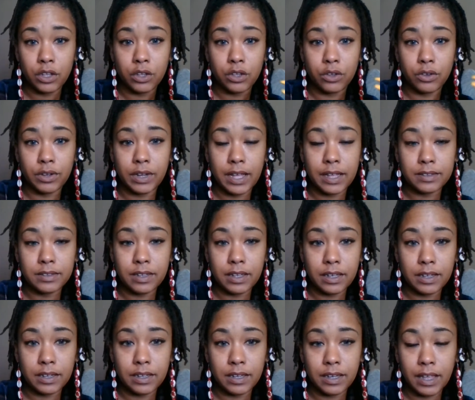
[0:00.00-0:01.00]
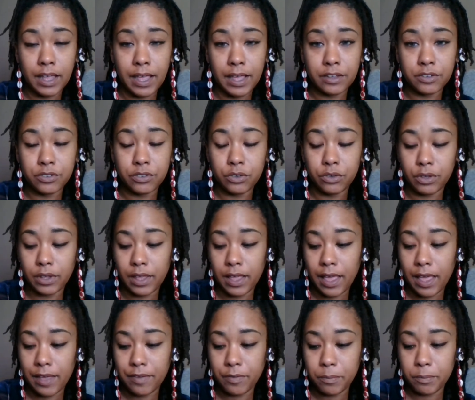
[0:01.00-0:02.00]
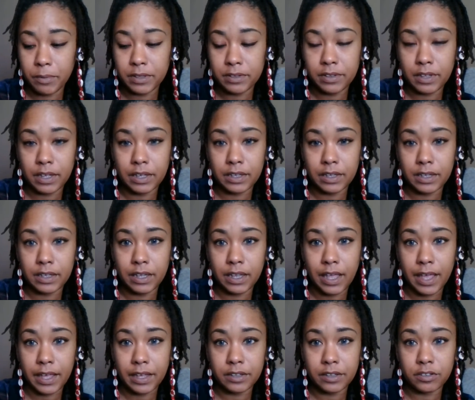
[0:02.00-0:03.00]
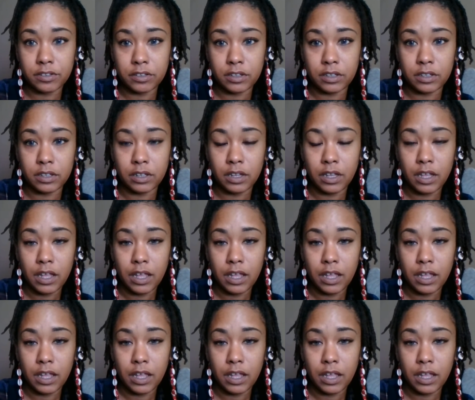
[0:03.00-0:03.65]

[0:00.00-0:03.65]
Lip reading: You're not taking any action, or you haven't been taking any action,